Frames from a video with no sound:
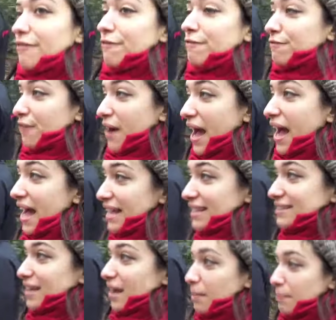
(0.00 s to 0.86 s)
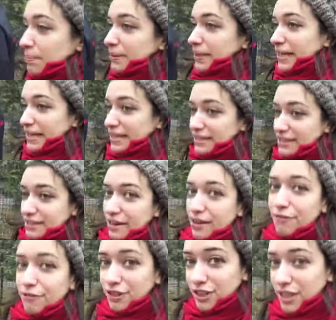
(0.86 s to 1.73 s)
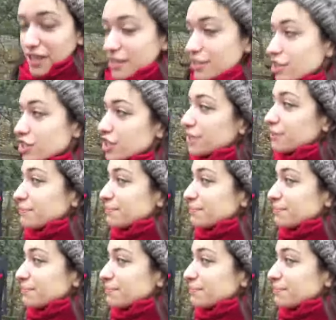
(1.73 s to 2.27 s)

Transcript: fried dumplings for lunch.